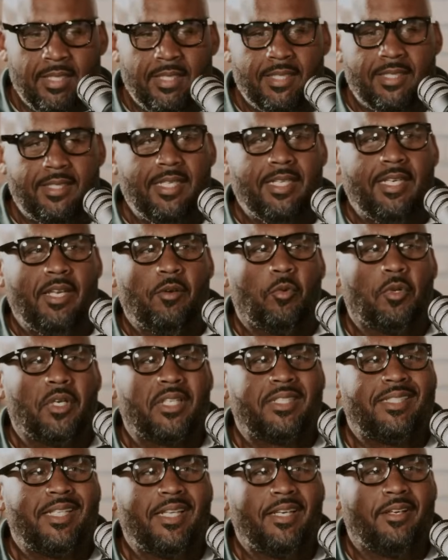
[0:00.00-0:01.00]
Still didn't
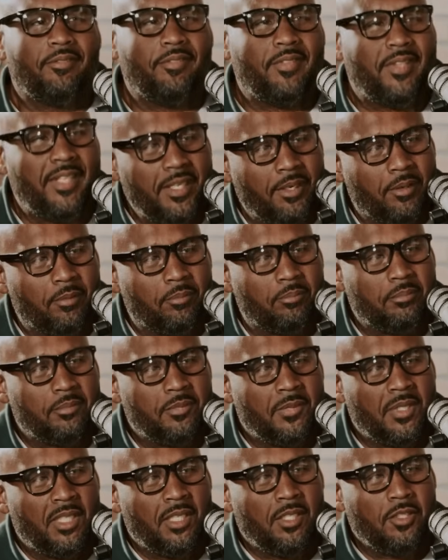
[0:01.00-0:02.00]
want to tell them
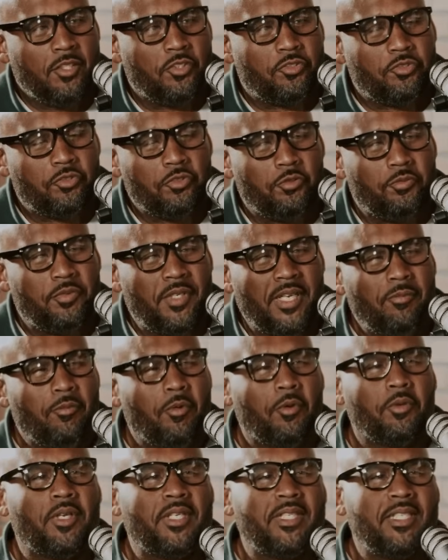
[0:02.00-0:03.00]
the truth. Didn't
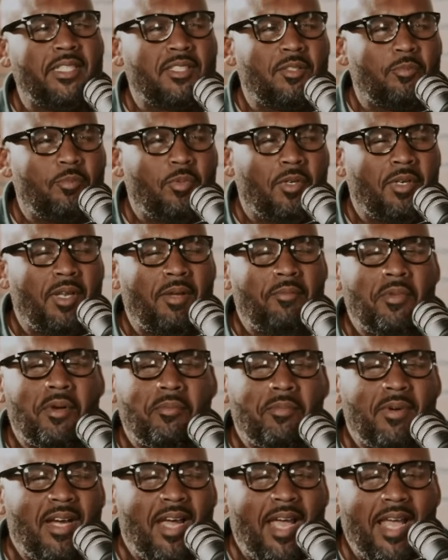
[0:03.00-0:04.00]
want to disappoint. I
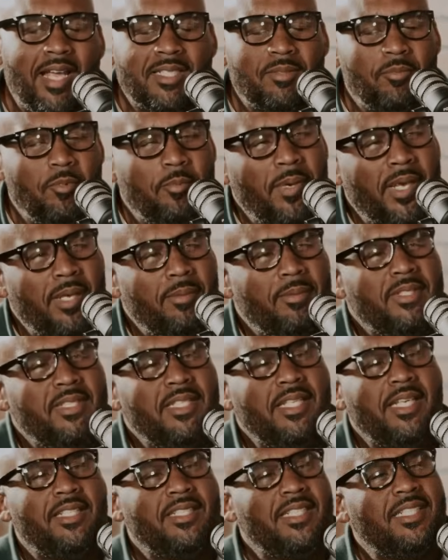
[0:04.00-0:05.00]
remember her asking me, baby,
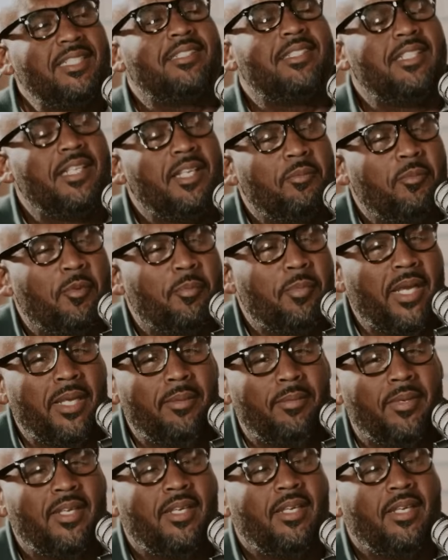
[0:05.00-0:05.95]
just tell me, baby,